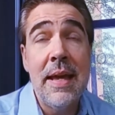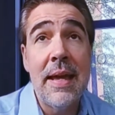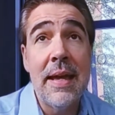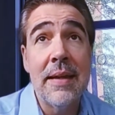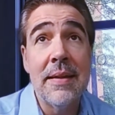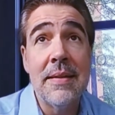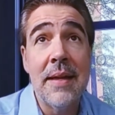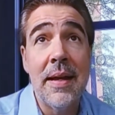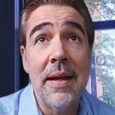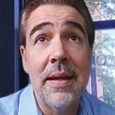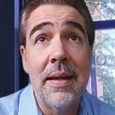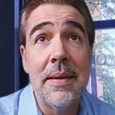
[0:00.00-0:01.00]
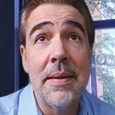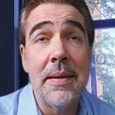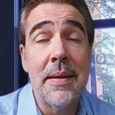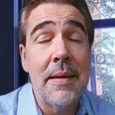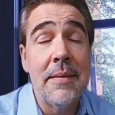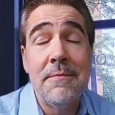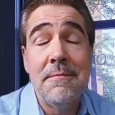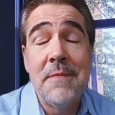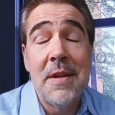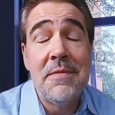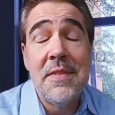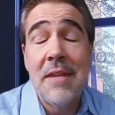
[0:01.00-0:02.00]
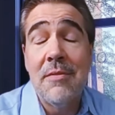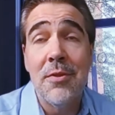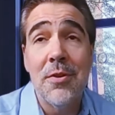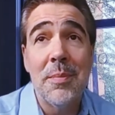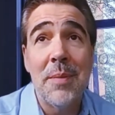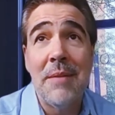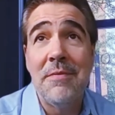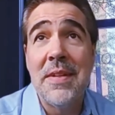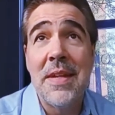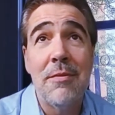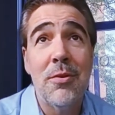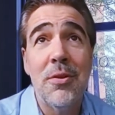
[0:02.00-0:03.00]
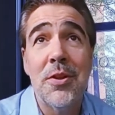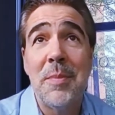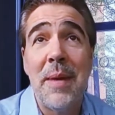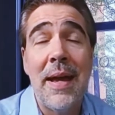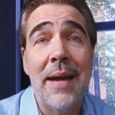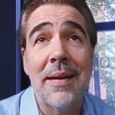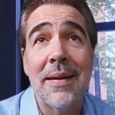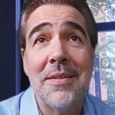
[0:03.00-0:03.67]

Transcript: And uh, I, I've never I've never looked back.